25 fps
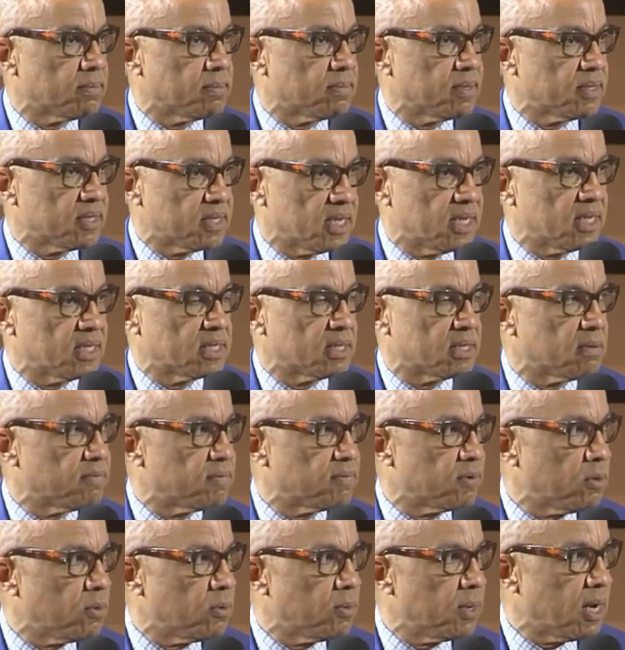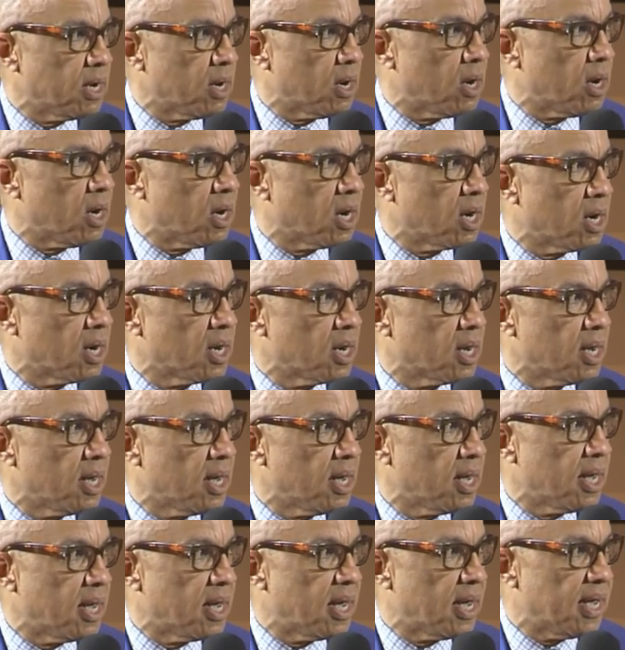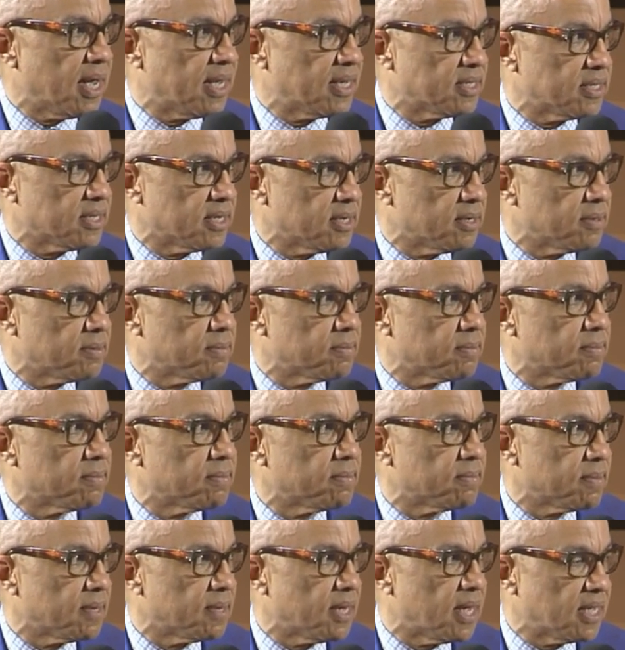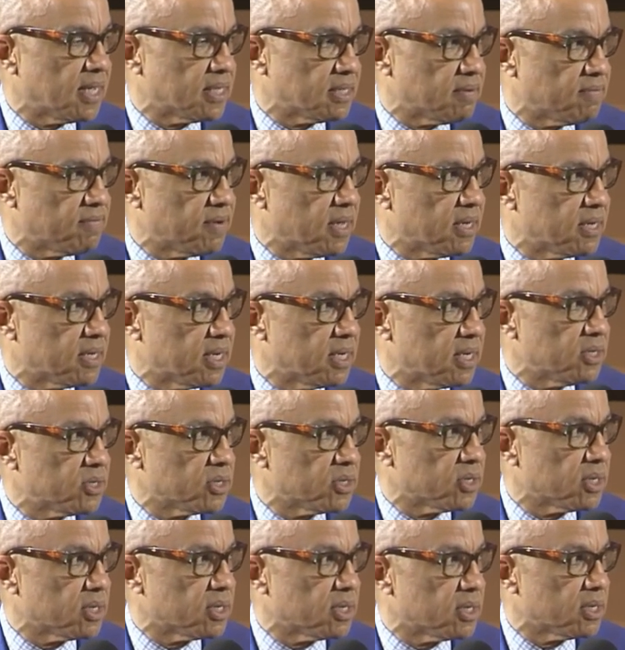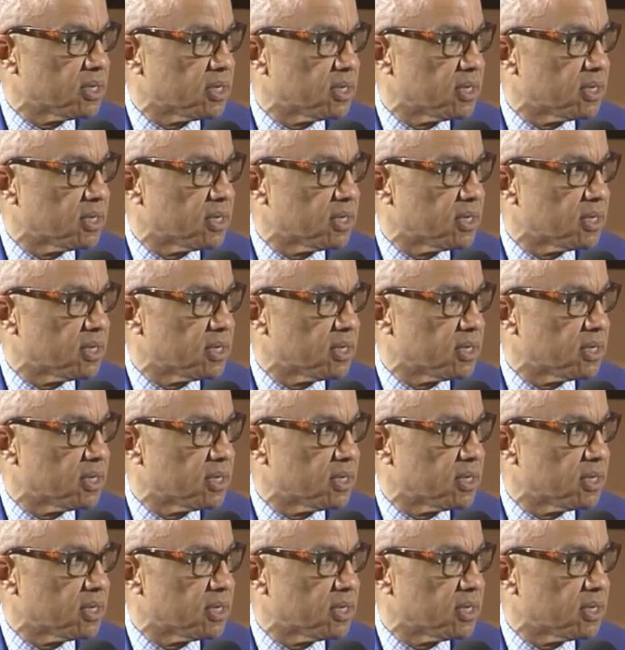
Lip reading: sense of who we are as a foundation.